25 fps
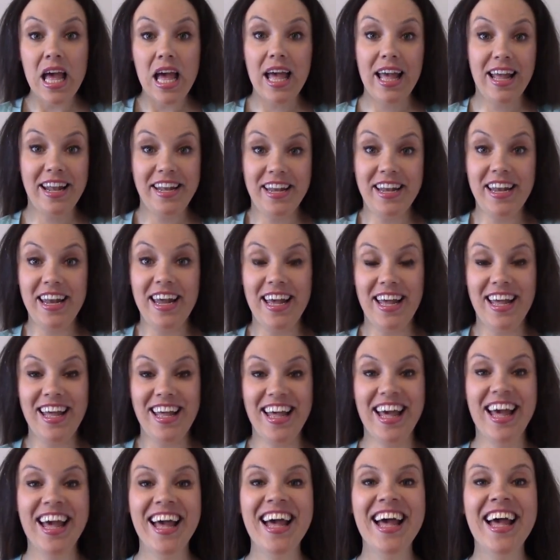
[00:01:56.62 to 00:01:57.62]
And
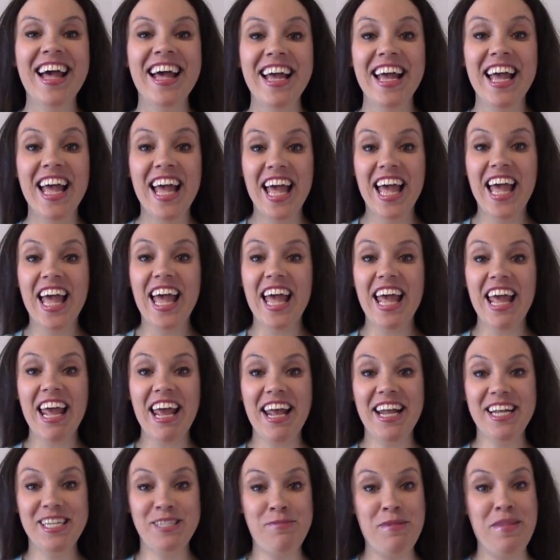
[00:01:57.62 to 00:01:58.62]

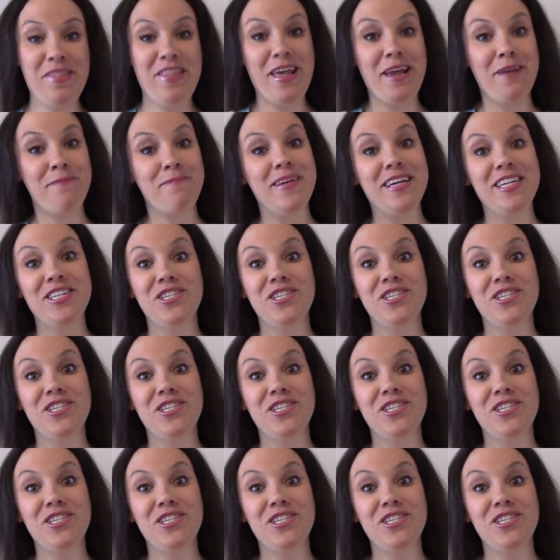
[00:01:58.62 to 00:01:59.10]
it has been like my